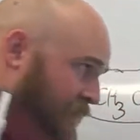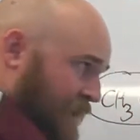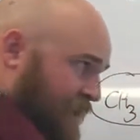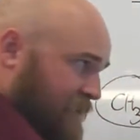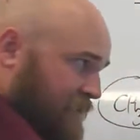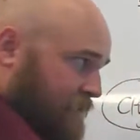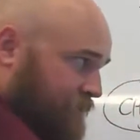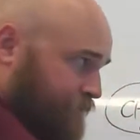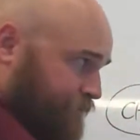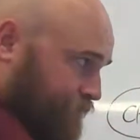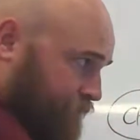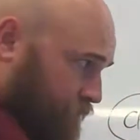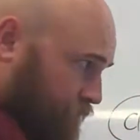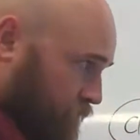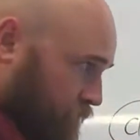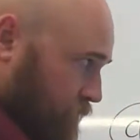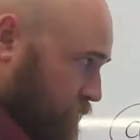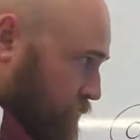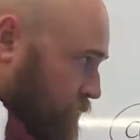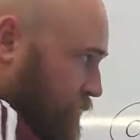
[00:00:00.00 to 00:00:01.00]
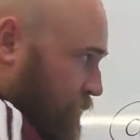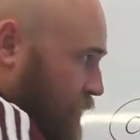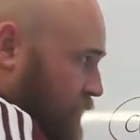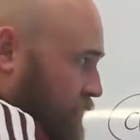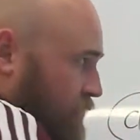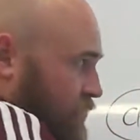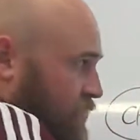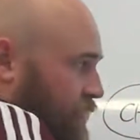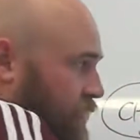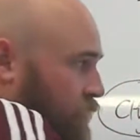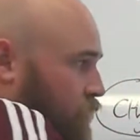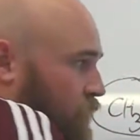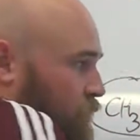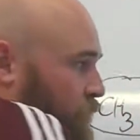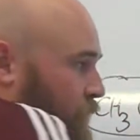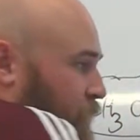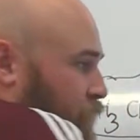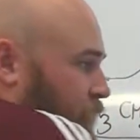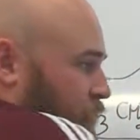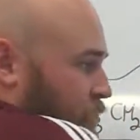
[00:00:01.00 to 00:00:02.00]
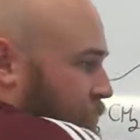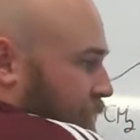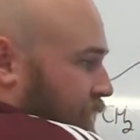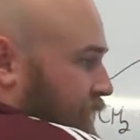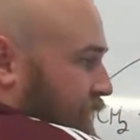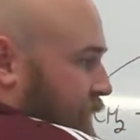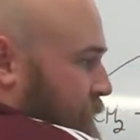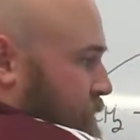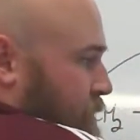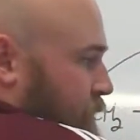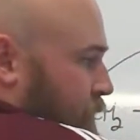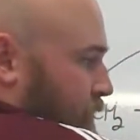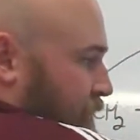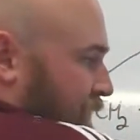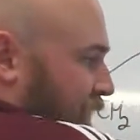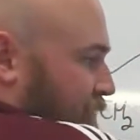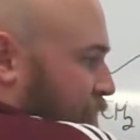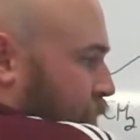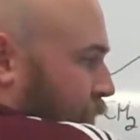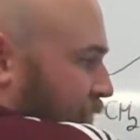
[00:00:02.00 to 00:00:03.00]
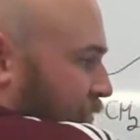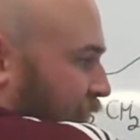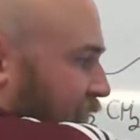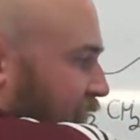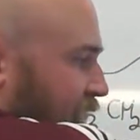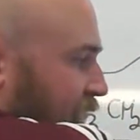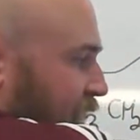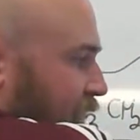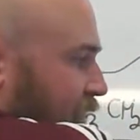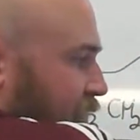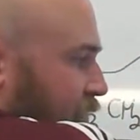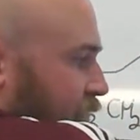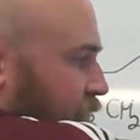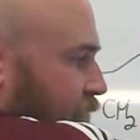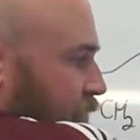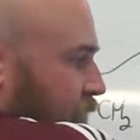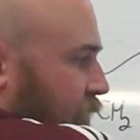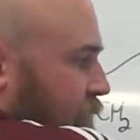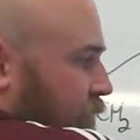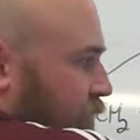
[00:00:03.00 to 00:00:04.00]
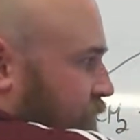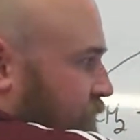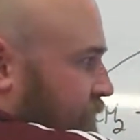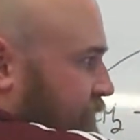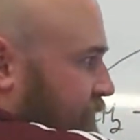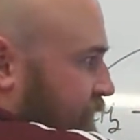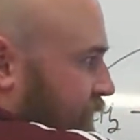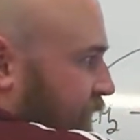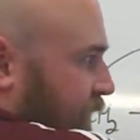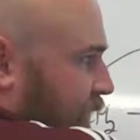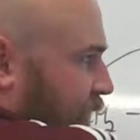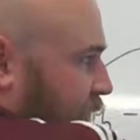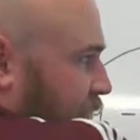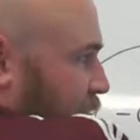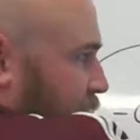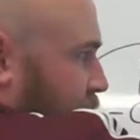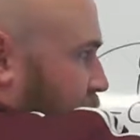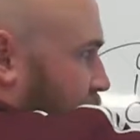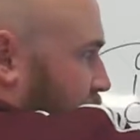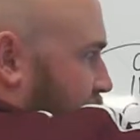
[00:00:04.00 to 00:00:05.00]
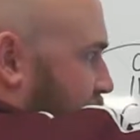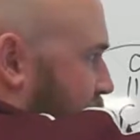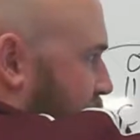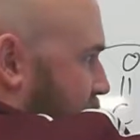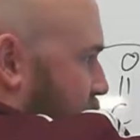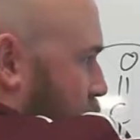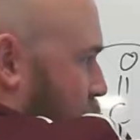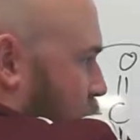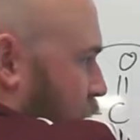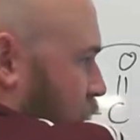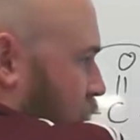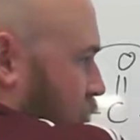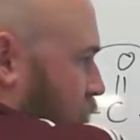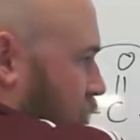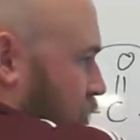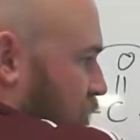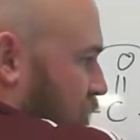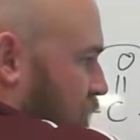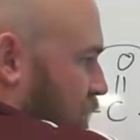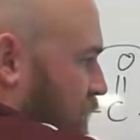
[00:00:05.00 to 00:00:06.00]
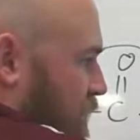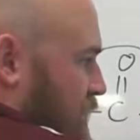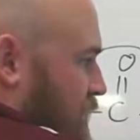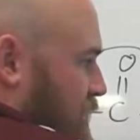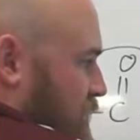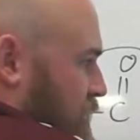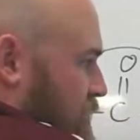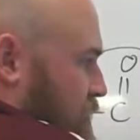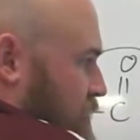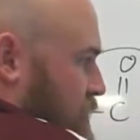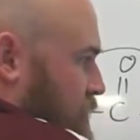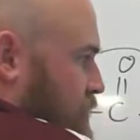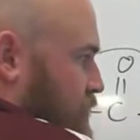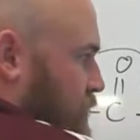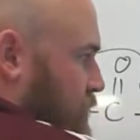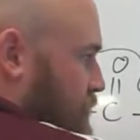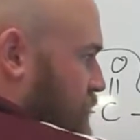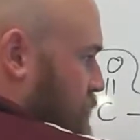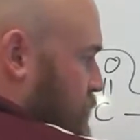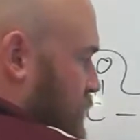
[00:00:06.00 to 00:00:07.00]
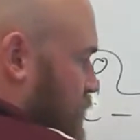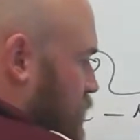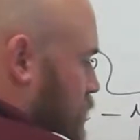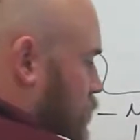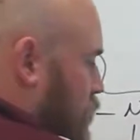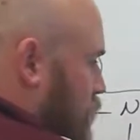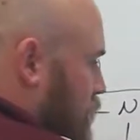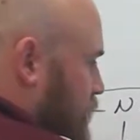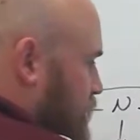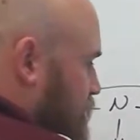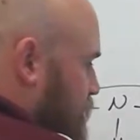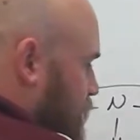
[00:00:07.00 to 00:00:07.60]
end. So it would be, which I'm going to name first alphabetically. I've got C, M, E. So it's going to be the chlorines